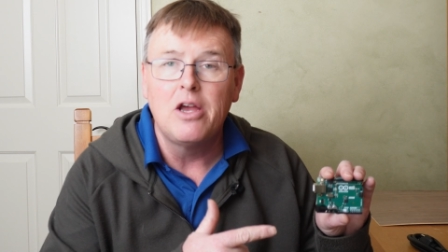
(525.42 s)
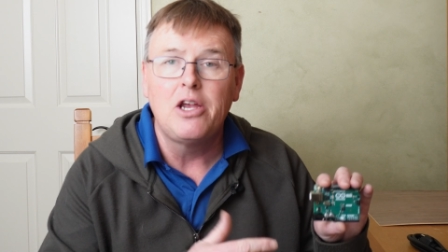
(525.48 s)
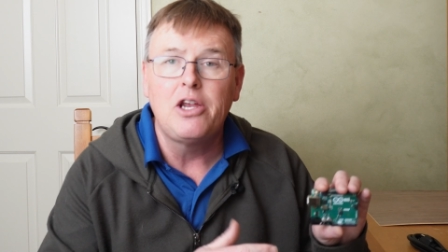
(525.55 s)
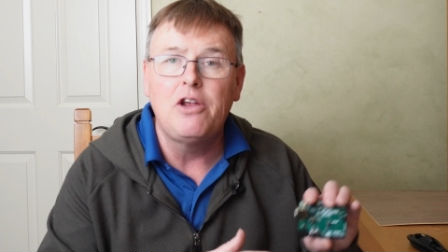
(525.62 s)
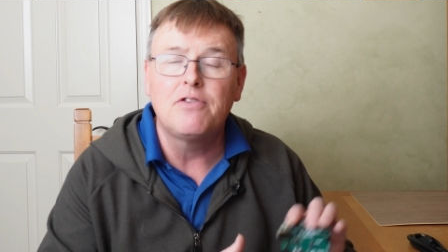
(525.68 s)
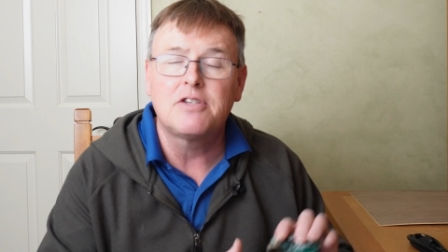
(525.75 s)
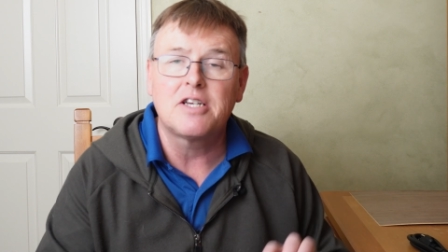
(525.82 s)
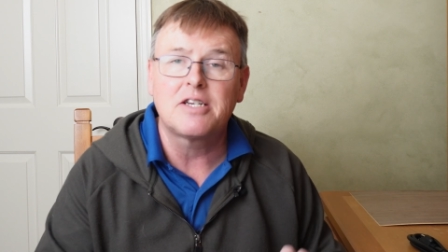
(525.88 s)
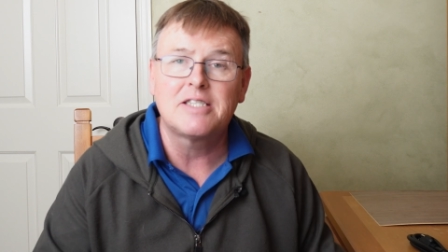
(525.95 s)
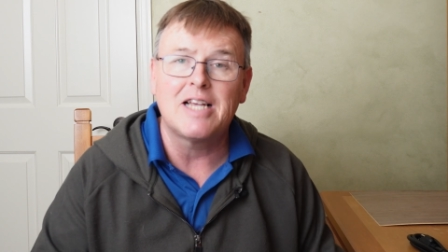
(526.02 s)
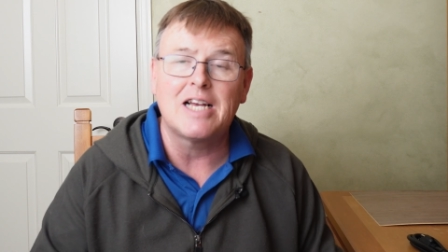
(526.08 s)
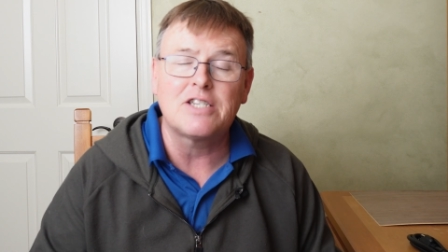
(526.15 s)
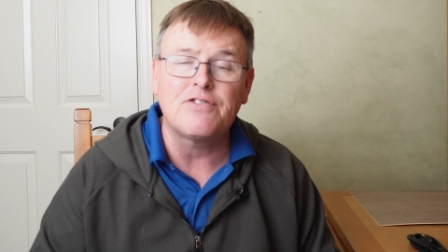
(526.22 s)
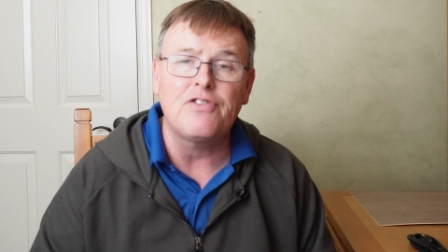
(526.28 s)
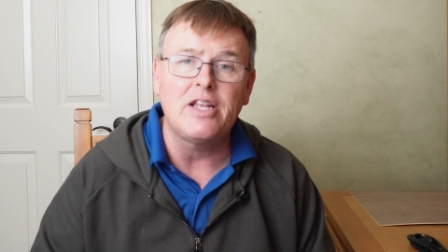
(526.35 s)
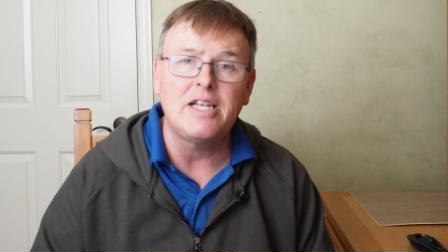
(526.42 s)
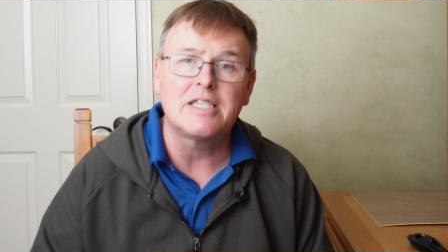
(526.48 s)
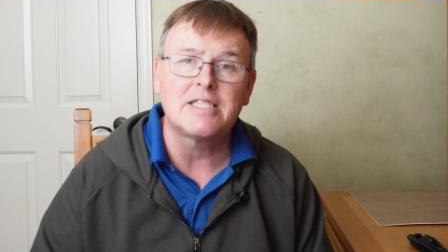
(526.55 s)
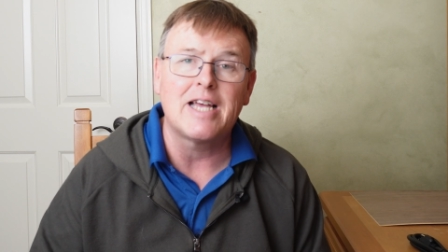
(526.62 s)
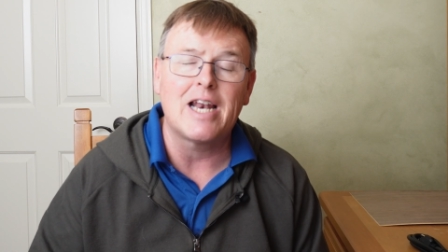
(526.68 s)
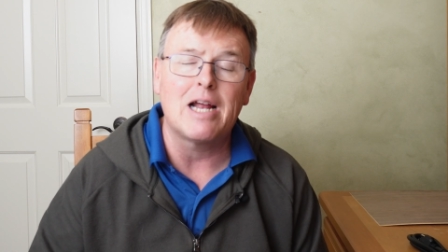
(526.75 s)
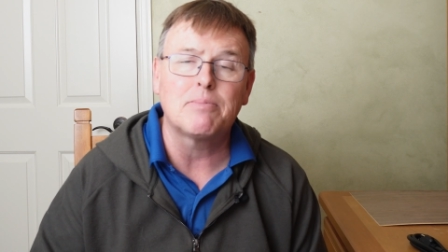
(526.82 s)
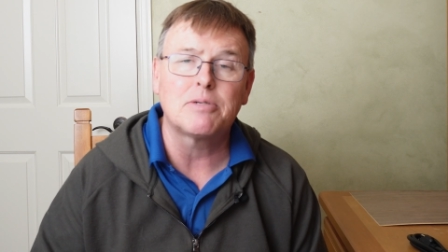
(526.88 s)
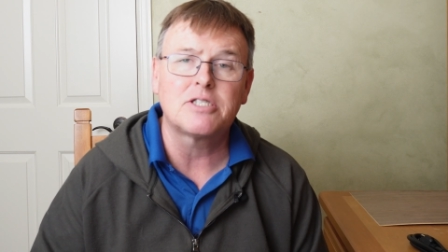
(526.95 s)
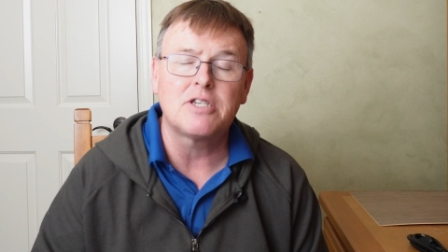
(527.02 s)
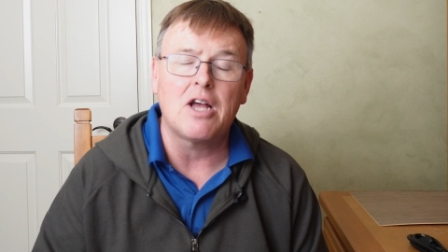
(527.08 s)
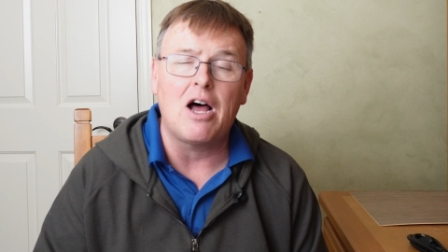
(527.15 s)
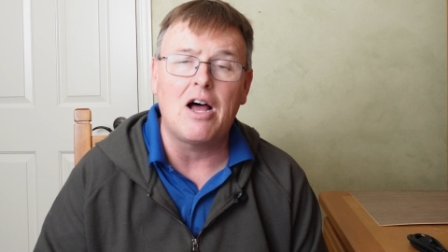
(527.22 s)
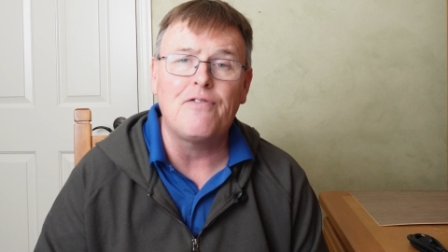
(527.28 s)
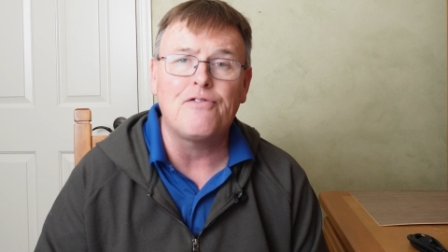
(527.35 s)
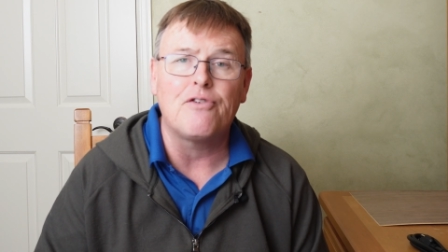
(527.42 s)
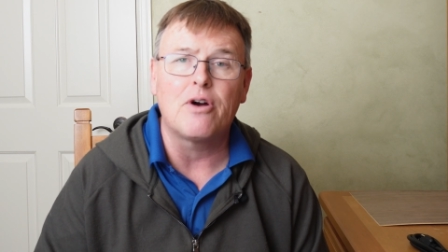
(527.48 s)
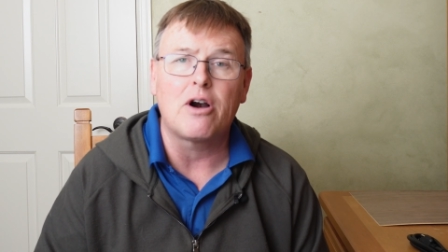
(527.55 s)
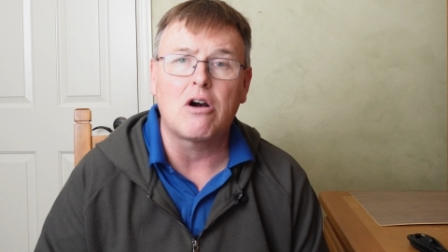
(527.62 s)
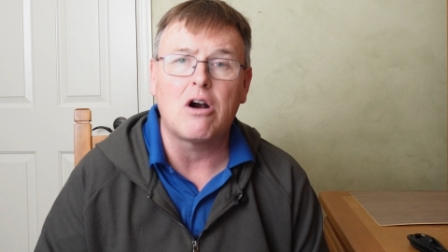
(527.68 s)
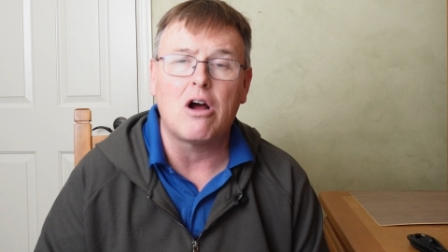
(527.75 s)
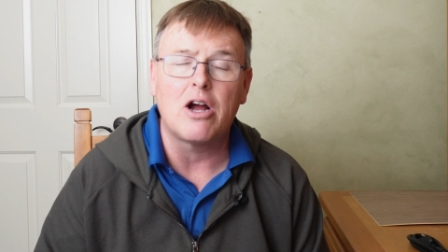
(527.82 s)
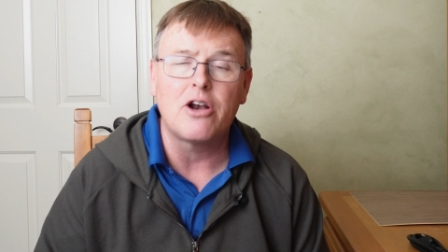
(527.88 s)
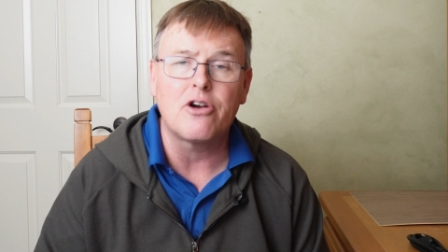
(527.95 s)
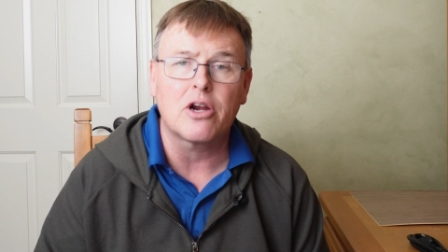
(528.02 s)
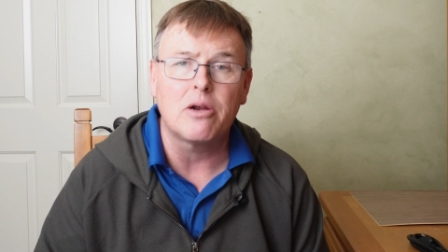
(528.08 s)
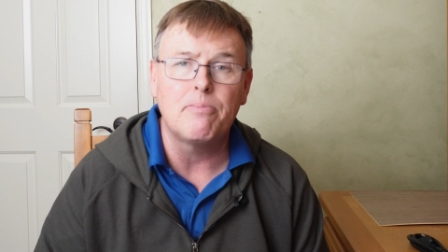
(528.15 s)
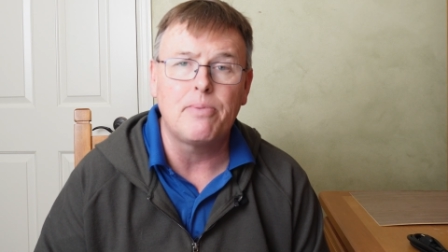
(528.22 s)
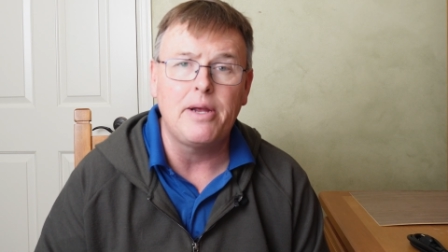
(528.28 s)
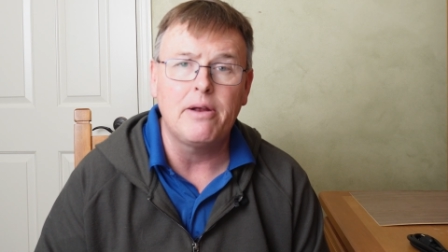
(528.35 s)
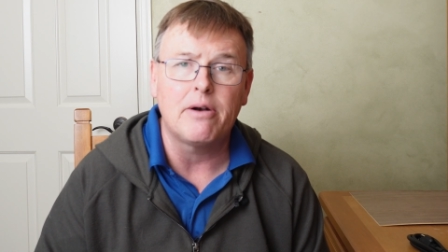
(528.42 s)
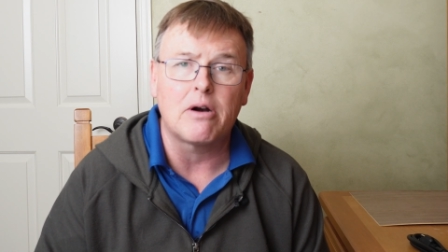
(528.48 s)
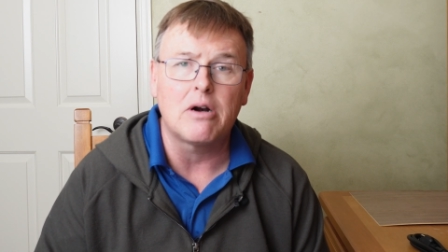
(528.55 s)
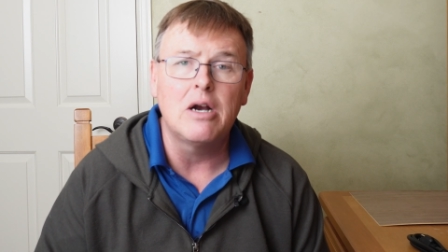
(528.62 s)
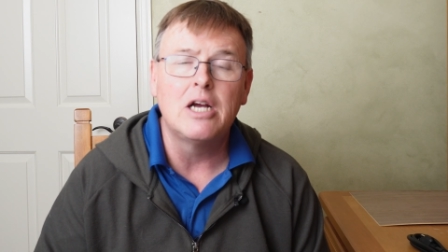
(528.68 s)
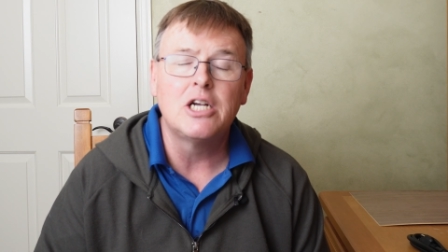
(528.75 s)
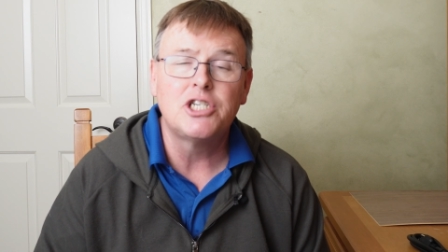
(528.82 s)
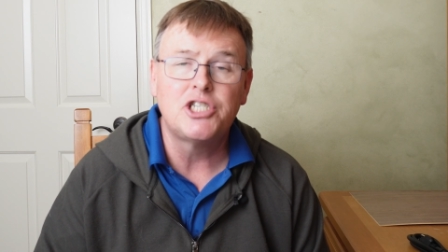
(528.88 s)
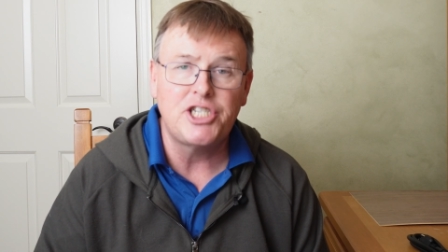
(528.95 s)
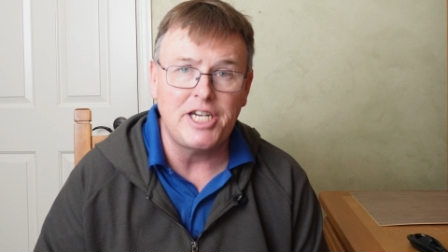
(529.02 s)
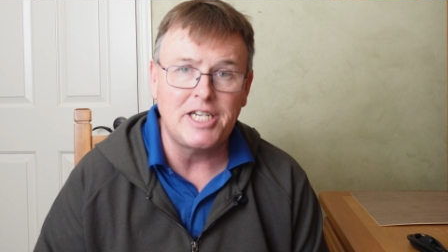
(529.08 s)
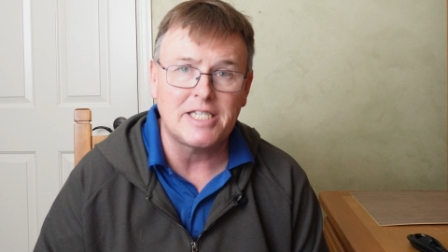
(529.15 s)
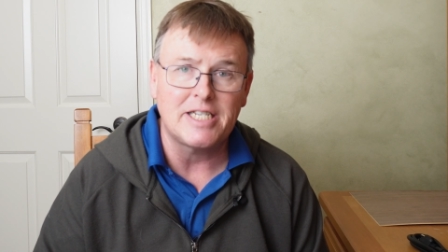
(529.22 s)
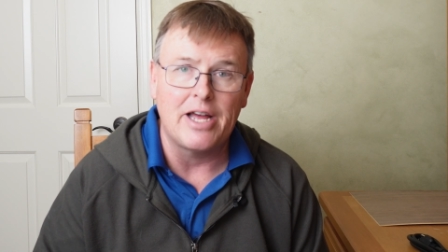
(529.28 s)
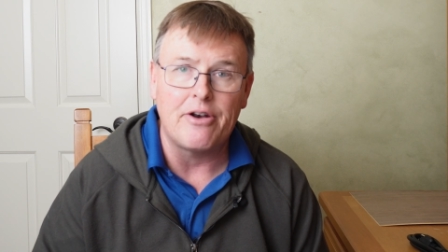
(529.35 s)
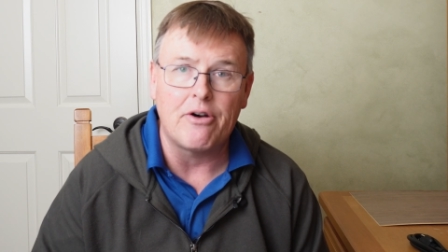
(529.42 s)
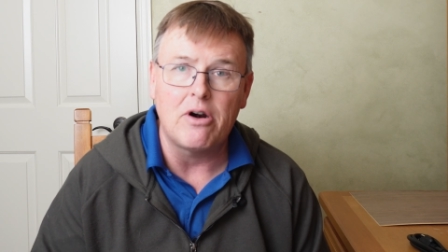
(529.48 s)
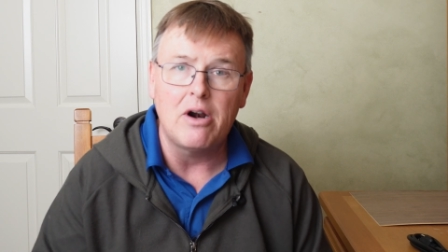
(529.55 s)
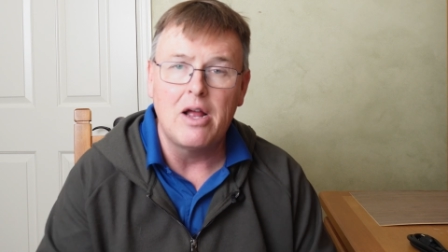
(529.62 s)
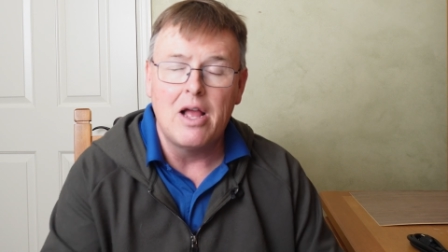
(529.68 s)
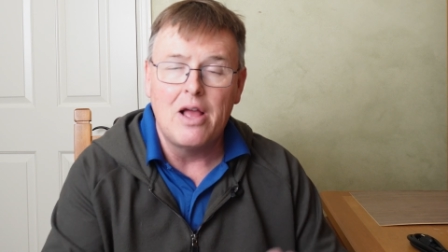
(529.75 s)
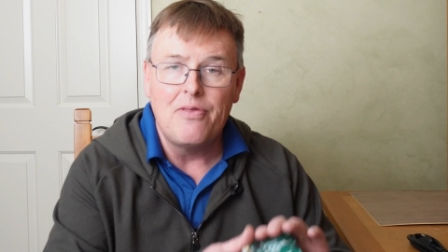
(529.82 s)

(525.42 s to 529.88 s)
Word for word: You've successfully set up software on your computer, GSender,